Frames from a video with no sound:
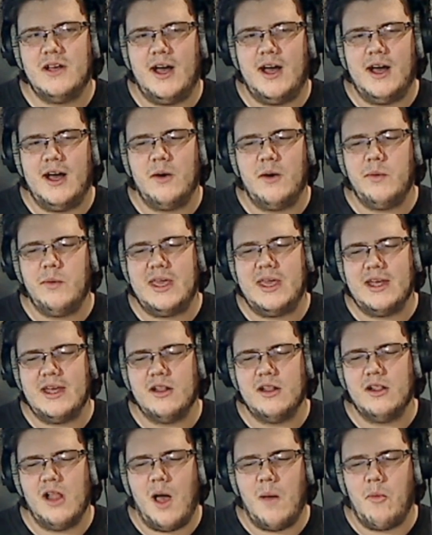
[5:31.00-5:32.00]
we get a
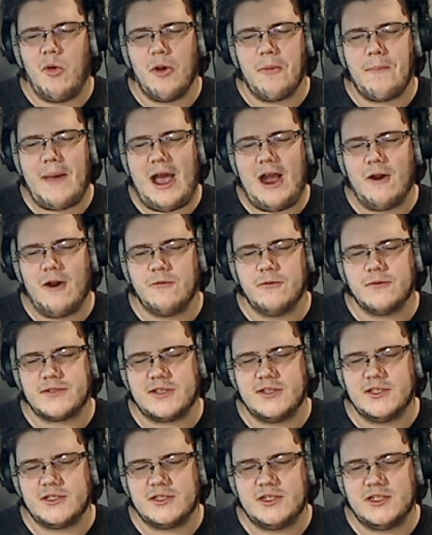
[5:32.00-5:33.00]
lot more powerful
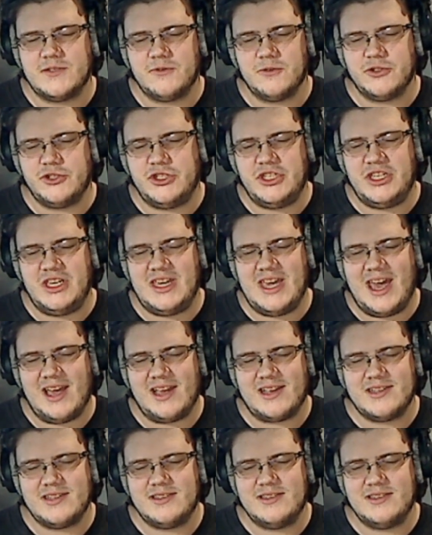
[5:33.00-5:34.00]
skills, because for
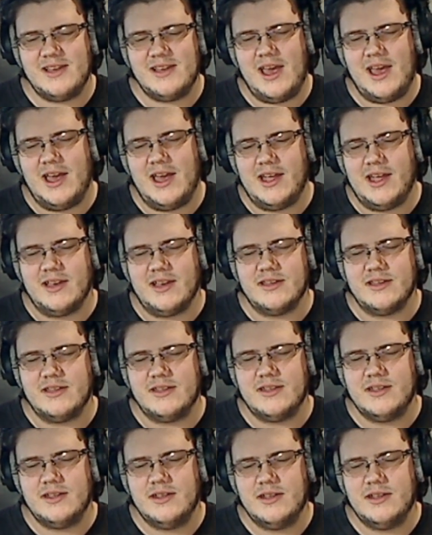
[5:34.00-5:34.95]
GX and